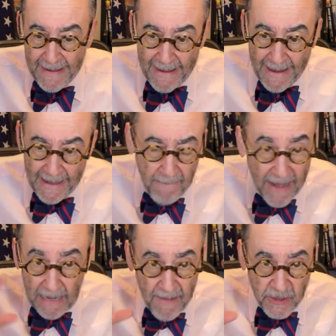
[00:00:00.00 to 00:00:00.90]
and I'm
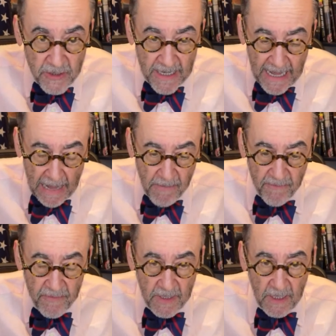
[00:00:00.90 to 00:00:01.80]
not going to mention the name
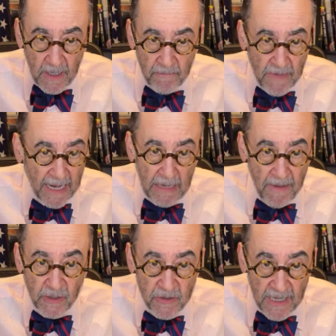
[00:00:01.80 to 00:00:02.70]
of the. I'm not going to
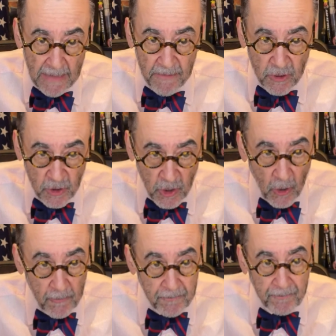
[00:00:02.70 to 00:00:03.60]
mention the name of the
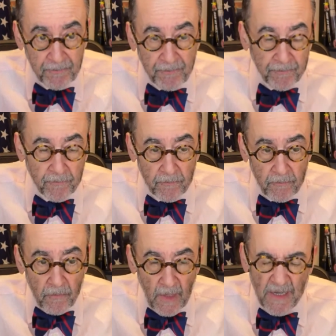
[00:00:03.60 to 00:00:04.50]
show.
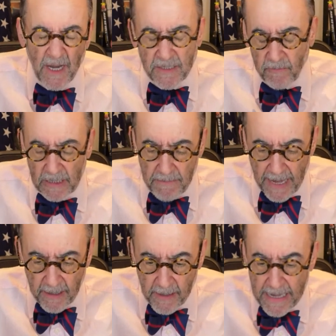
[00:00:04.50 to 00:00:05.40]
It doesn't really
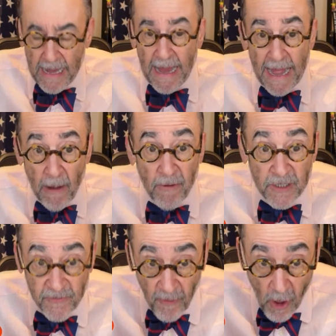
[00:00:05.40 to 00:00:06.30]
matter.
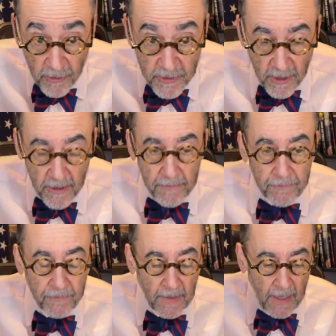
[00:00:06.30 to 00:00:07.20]
Harris Faulkner,
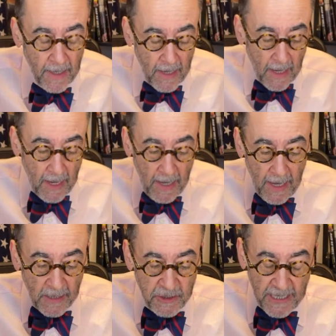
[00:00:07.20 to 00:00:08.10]

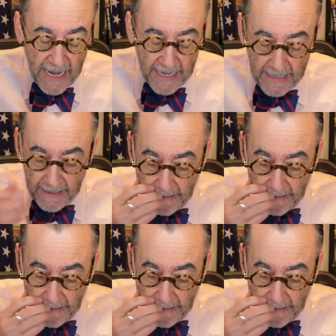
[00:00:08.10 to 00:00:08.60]
and she had a